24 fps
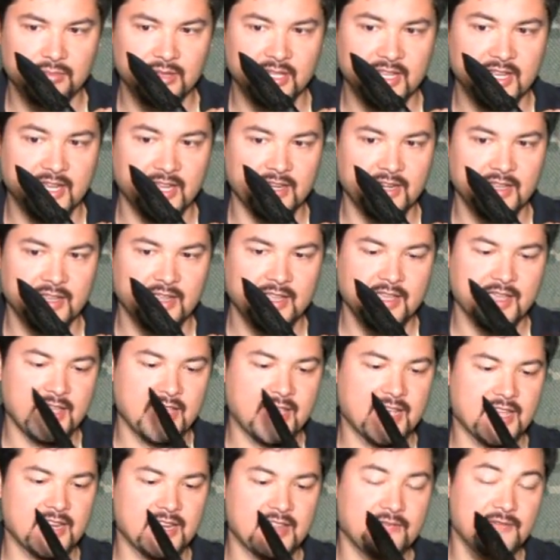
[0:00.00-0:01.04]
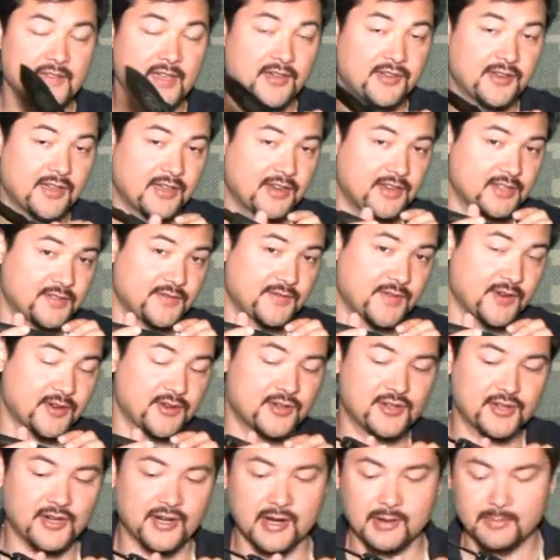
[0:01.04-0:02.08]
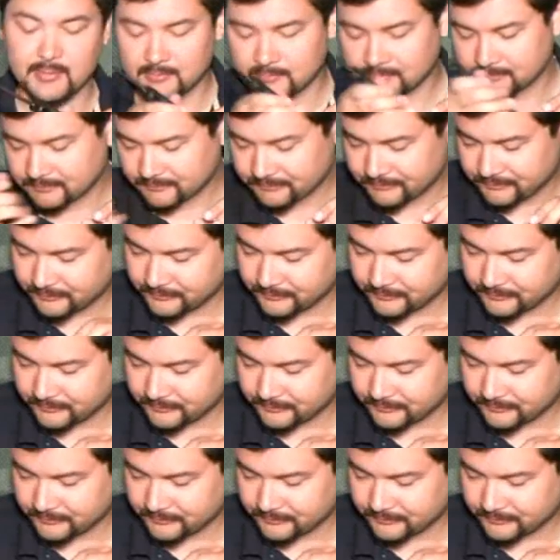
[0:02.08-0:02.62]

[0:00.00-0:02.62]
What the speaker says: blade, and he found out it's very sharp.